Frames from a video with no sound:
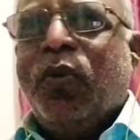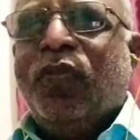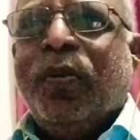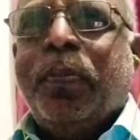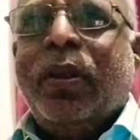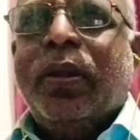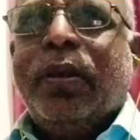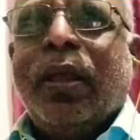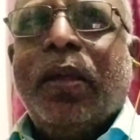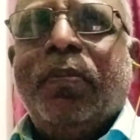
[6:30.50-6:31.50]
Once upon
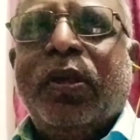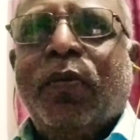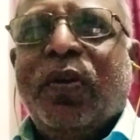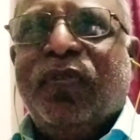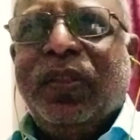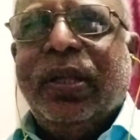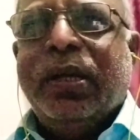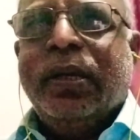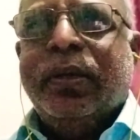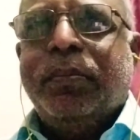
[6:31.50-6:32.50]
a time it was
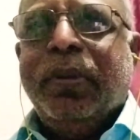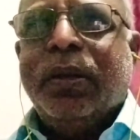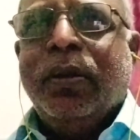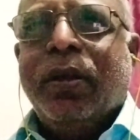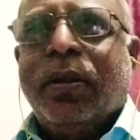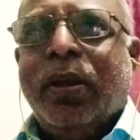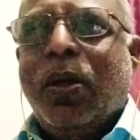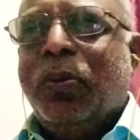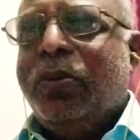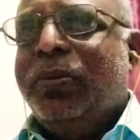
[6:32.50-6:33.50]
here, but not
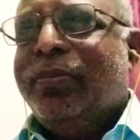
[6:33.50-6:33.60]
now.